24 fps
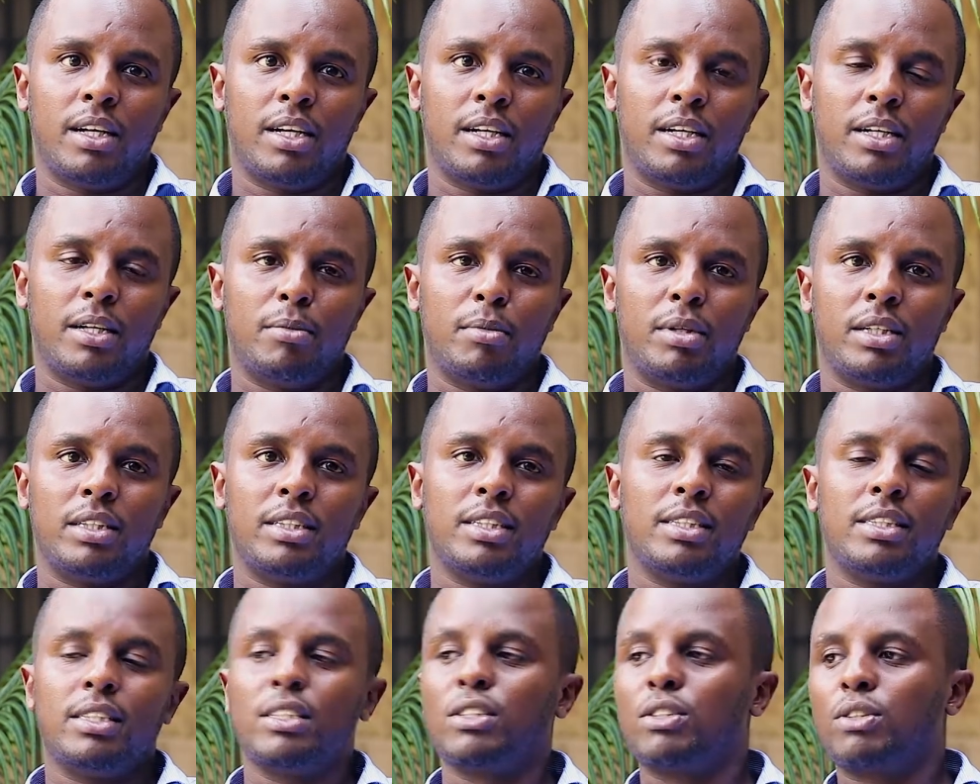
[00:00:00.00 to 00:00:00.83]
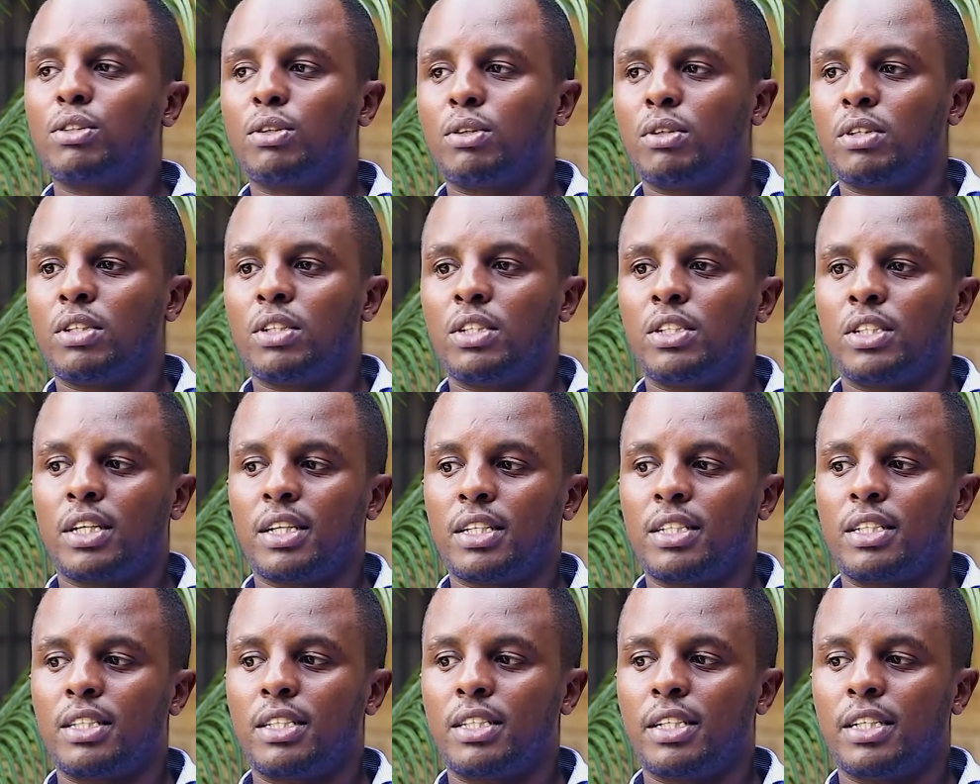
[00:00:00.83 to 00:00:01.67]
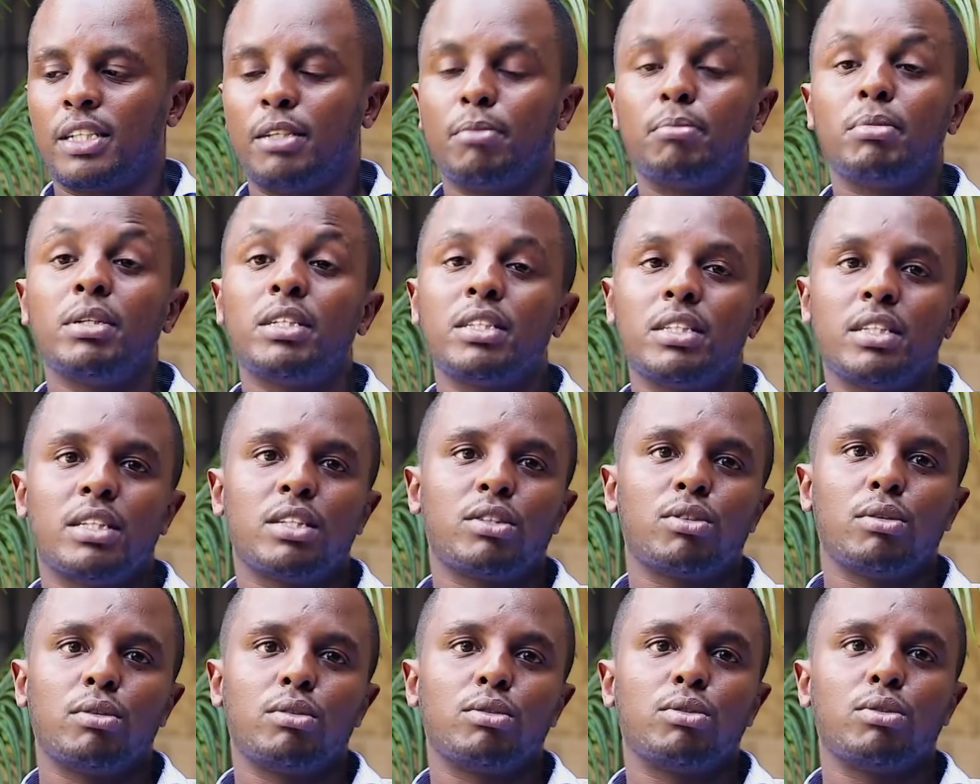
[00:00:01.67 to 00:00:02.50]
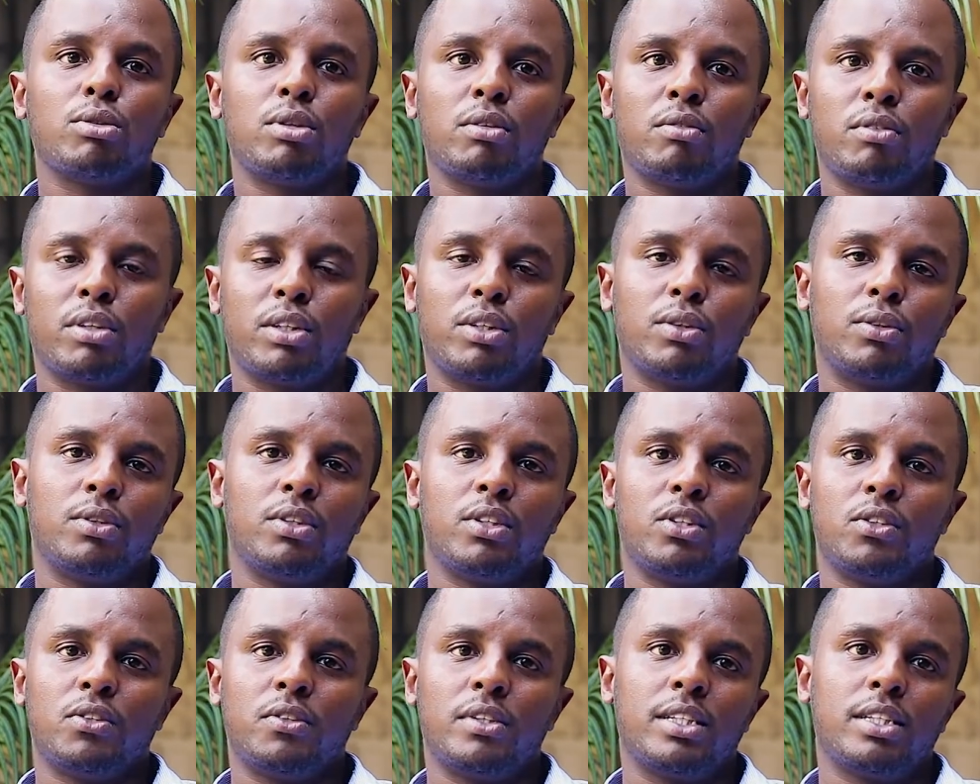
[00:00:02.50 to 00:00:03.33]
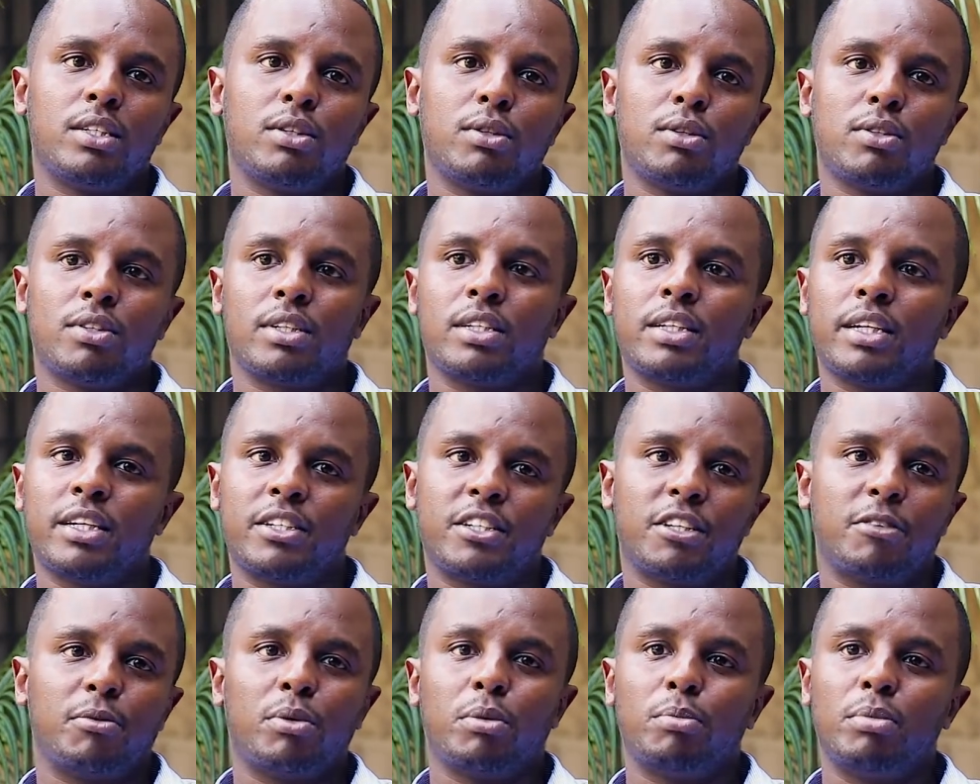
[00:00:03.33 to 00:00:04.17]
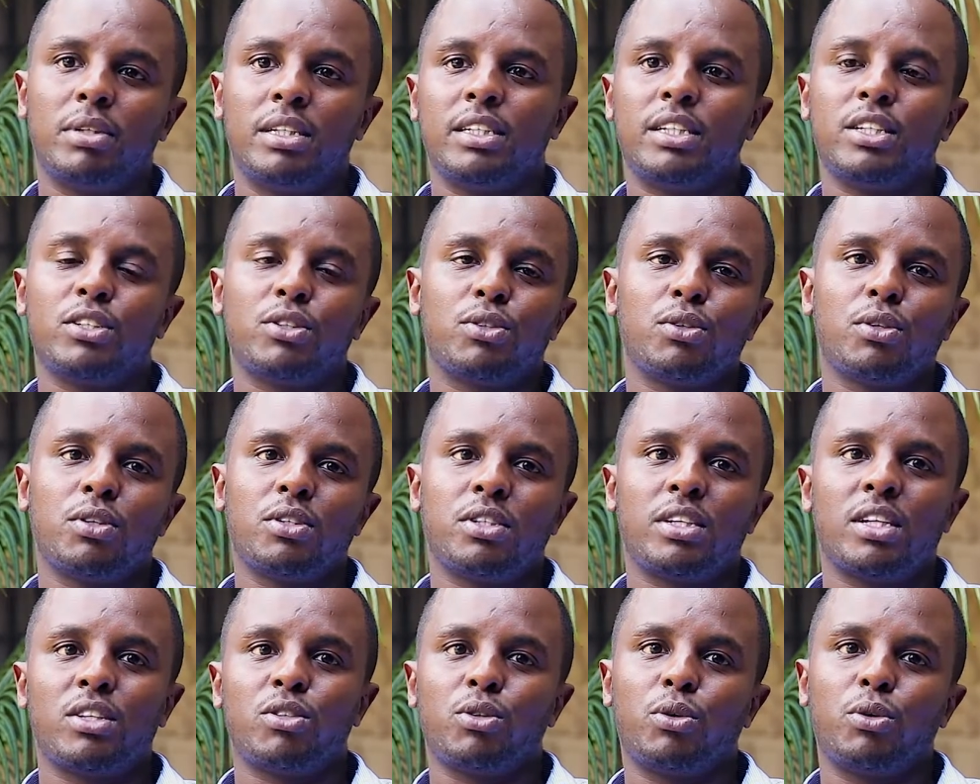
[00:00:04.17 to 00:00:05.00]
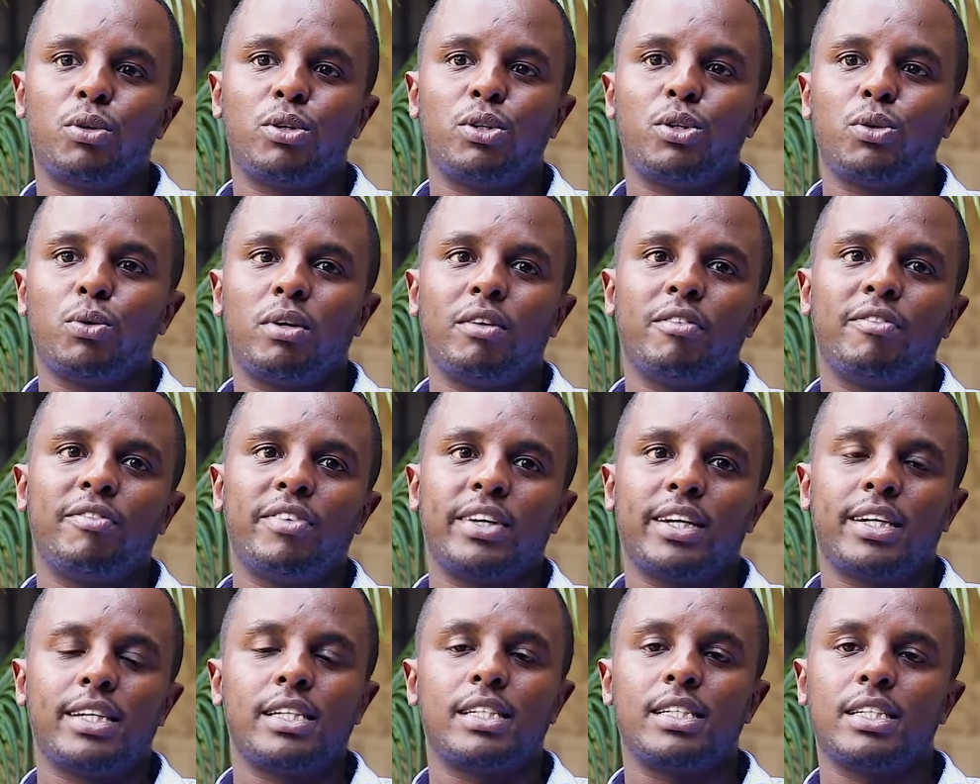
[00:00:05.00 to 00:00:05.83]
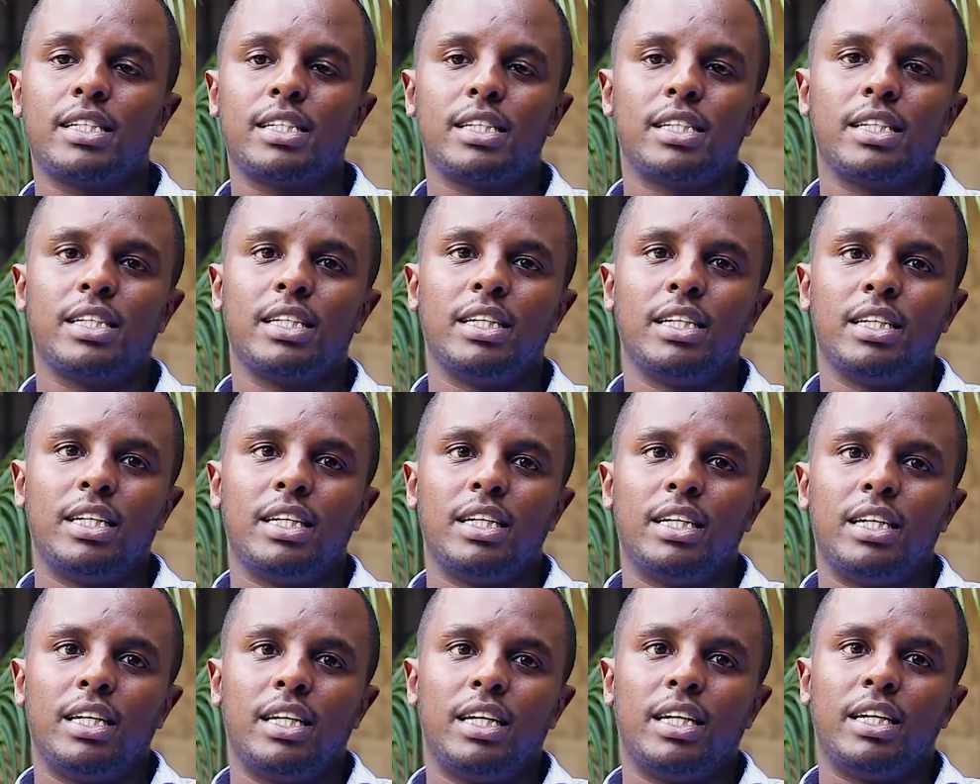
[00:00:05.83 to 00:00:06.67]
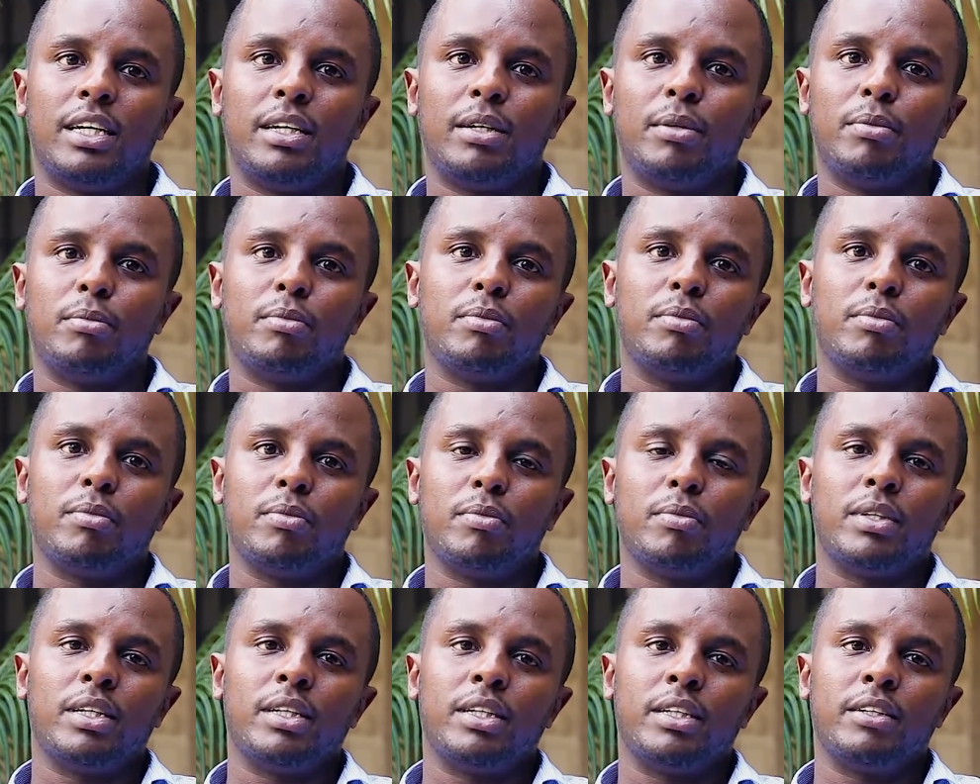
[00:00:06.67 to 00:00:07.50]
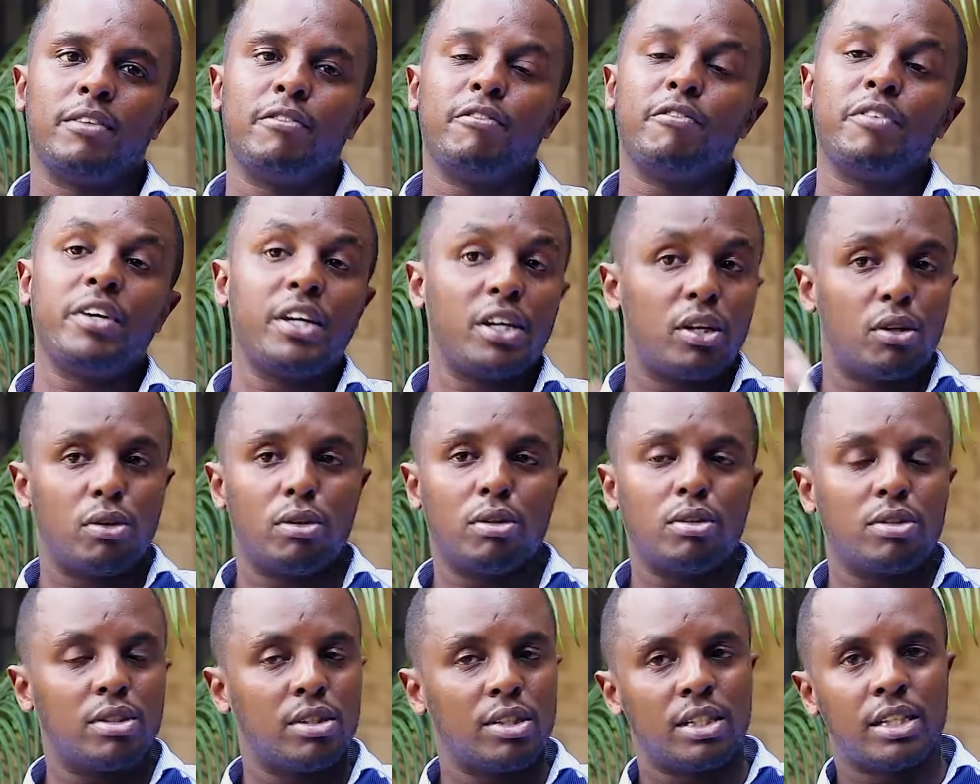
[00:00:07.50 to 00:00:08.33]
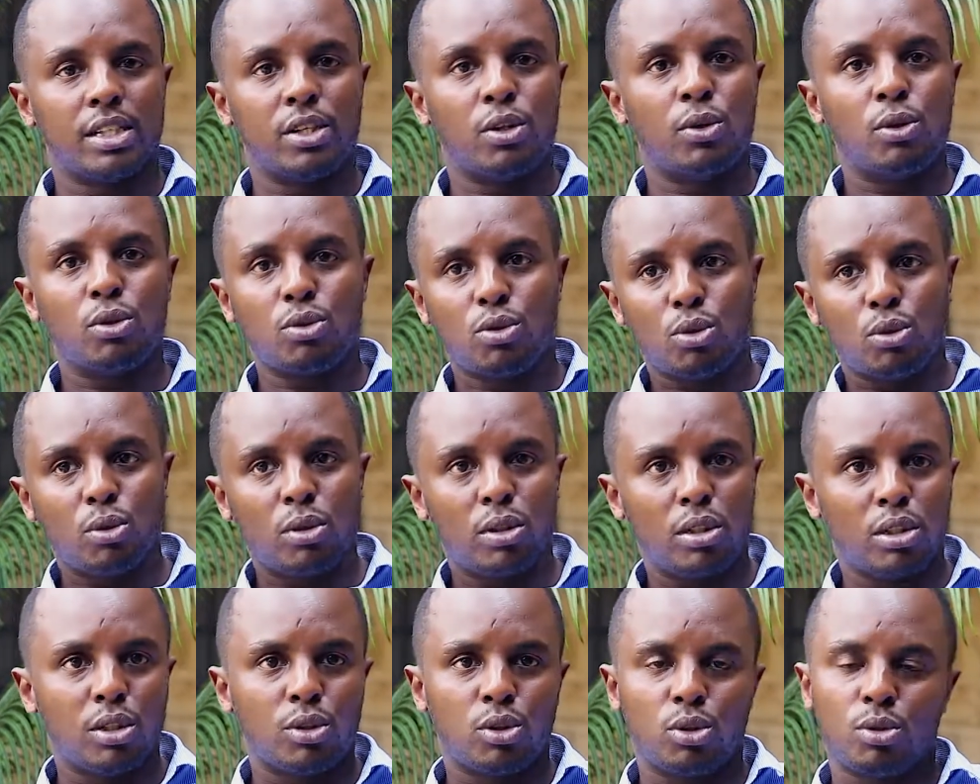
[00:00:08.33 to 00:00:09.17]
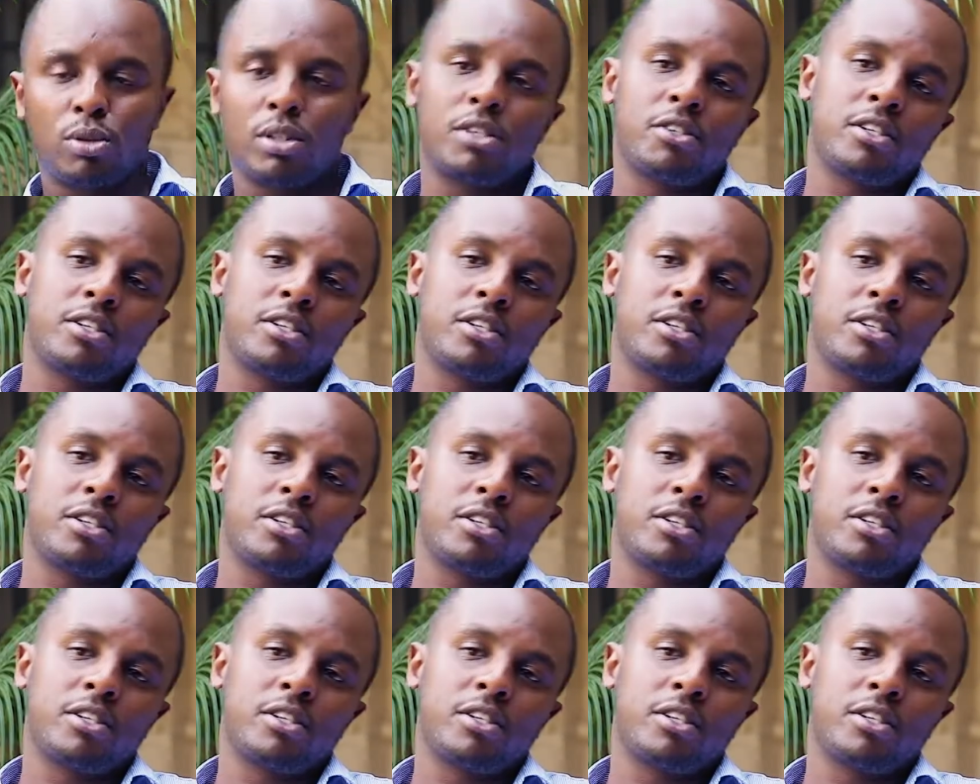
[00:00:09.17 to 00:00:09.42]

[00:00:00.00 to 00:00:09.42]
Um, and this is not just in business, also even on the streets, because electric mobility is not just going to affect um, uh, vehicles. It goes all through the